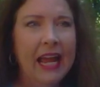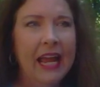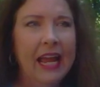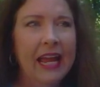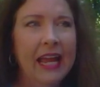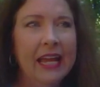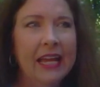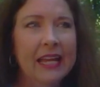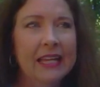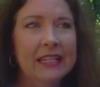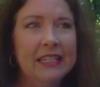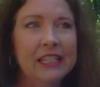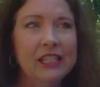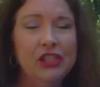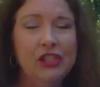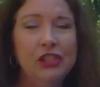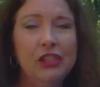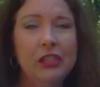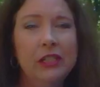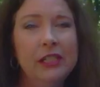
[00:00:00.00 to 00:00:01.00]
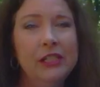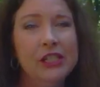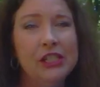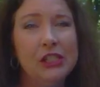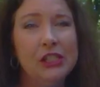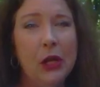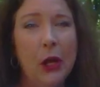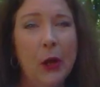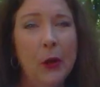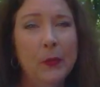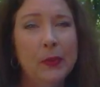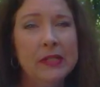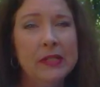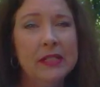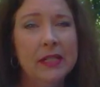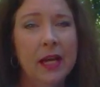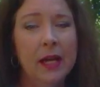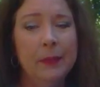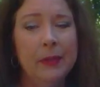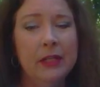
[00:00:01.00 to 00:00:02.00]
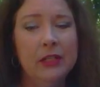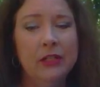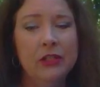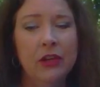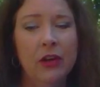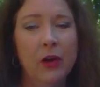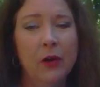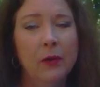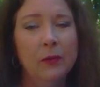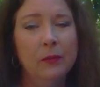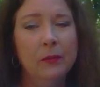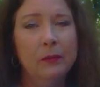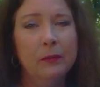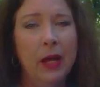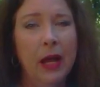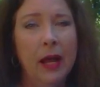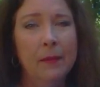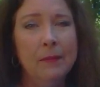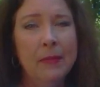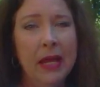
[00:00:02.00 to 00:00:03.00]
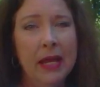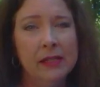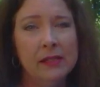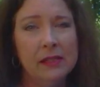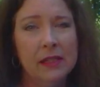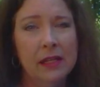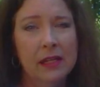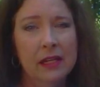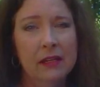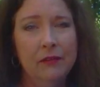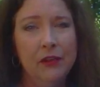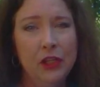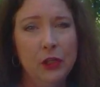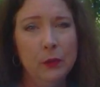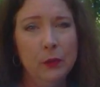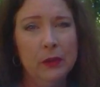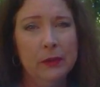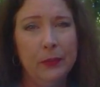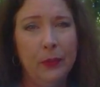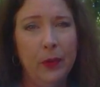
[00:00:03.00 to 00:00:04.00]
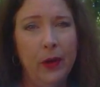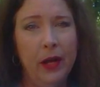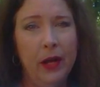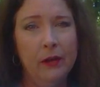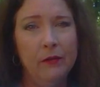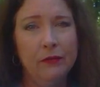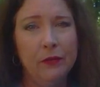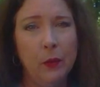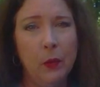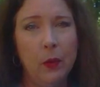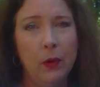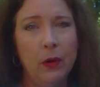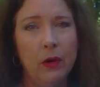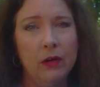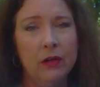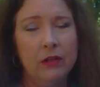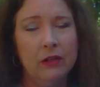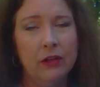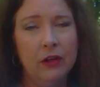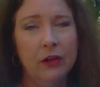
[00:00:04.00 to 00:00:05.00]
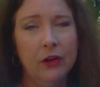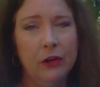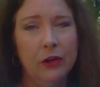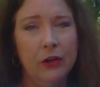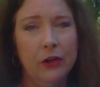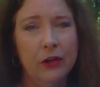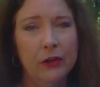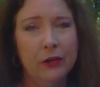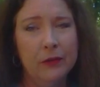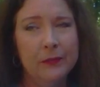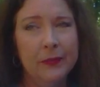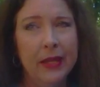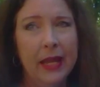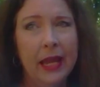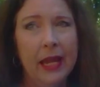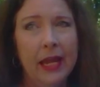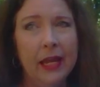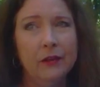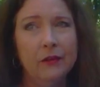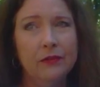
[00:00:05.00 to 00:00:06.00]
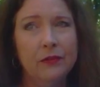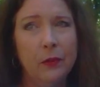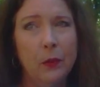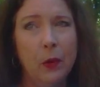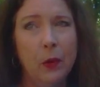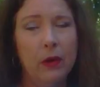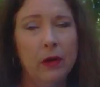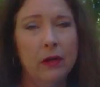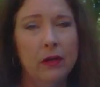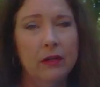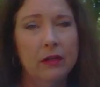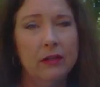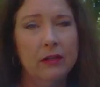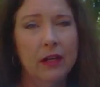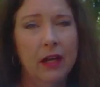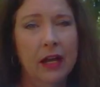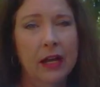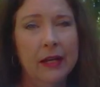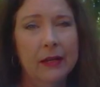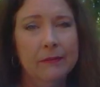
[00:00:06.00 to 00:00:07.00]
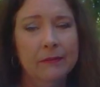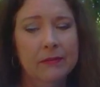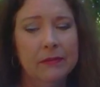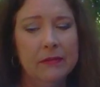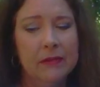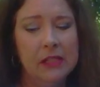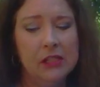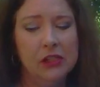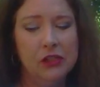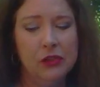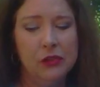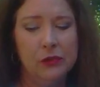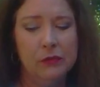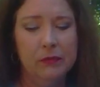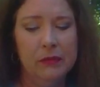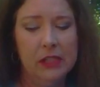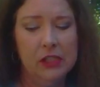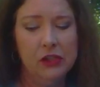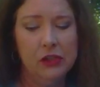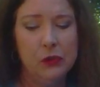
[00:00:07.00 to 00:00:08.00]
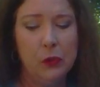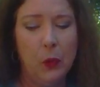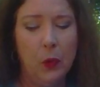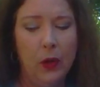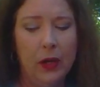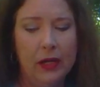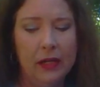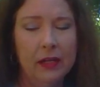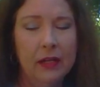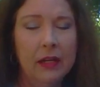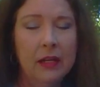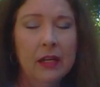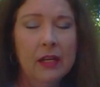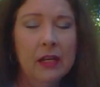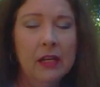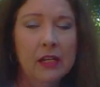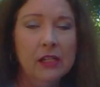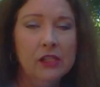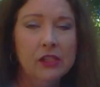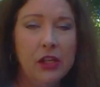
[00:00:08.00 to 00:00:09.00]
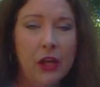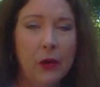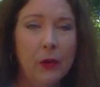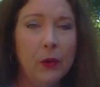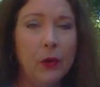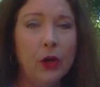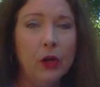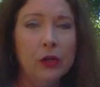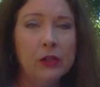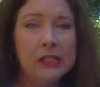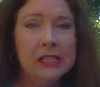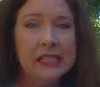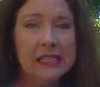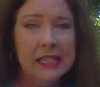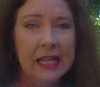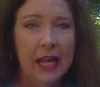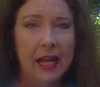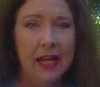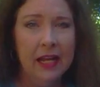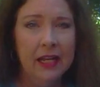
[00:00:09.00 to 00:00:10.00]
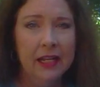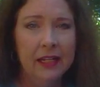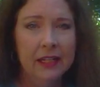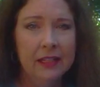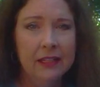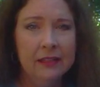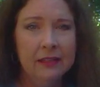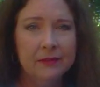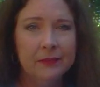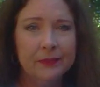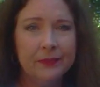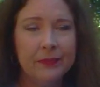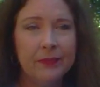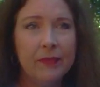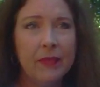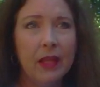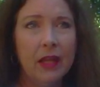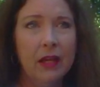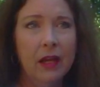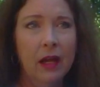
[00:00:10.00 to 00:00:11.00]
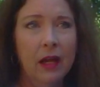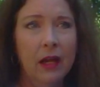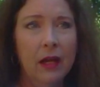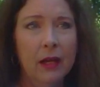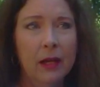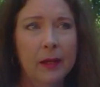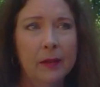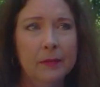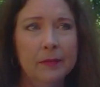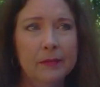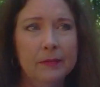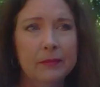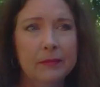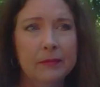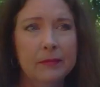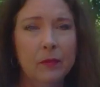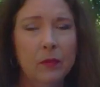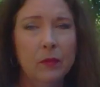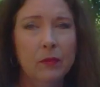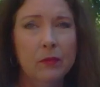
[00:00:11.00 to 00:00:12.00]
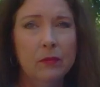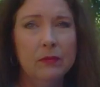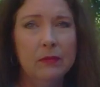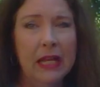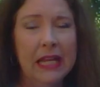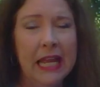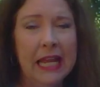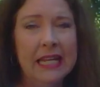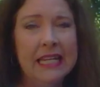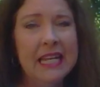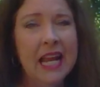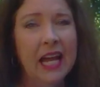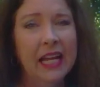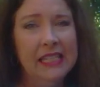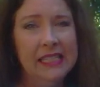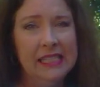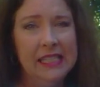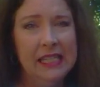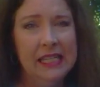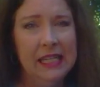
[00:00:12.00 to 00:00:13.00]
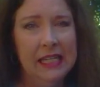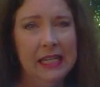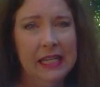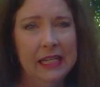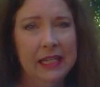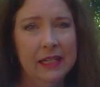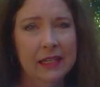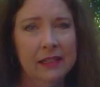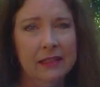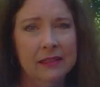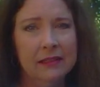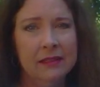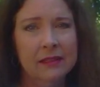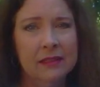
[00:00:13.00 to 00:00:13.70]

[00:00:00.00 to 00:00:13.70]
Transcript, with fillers: And she just opened up, and y'all, I'm asking if you would pray for her and for uh, this this story. So her son, um, at nineteen,